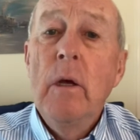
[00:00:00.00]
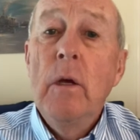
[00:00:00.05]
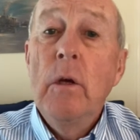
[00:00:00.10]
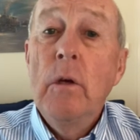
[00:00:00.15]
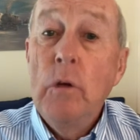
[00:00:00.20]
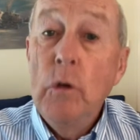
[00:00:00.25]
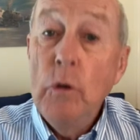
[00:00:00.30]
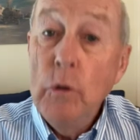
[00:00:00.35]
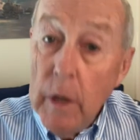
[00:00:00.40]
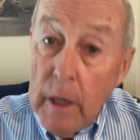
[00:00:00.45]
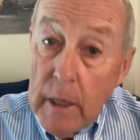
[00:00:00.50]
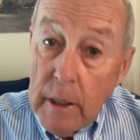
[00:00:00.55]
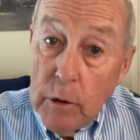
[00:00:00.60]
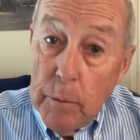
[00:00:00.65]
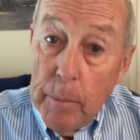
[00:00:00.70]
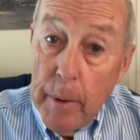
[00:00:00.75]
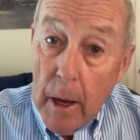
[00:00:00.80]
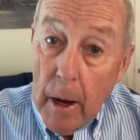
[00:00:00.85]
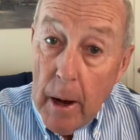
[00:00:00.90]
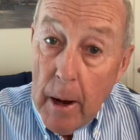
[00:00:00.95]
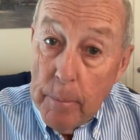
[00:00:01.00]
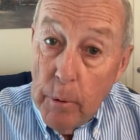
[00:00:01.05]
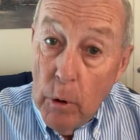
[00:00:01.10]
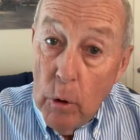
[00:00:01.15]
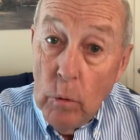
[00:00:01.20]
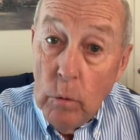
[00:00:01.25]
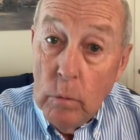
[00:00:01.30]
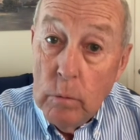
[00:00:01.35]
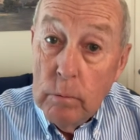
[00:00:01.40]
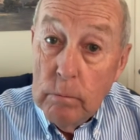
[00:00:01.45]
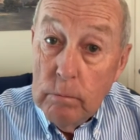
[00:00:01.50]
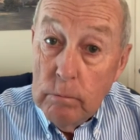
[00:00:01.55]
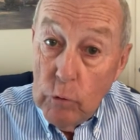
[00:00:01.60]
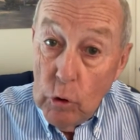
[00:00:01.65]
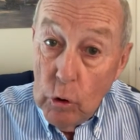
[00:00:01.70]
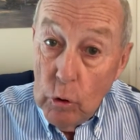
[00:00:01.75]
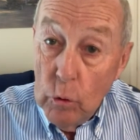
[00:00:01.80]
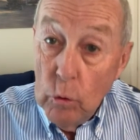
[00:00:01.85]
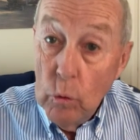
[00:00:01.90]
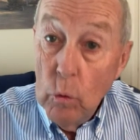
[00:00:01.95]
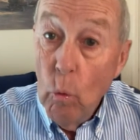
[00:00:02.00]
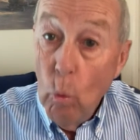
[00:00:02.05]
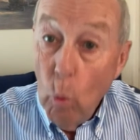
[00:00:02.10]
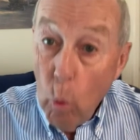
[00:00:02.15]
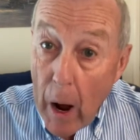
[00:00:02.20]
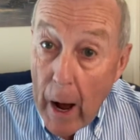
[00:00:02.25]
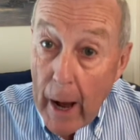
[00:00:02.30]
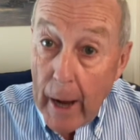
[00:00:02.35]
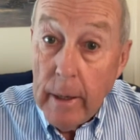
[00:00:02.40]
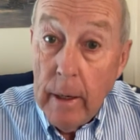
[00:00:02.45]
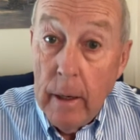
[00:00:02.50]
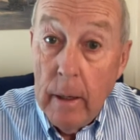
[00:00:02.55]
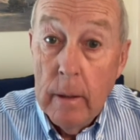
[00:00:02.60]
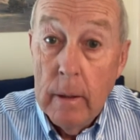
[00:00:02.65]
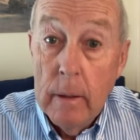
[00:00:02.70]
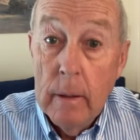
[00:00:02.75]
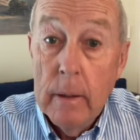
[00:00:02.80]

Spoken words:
You need to be able to 1.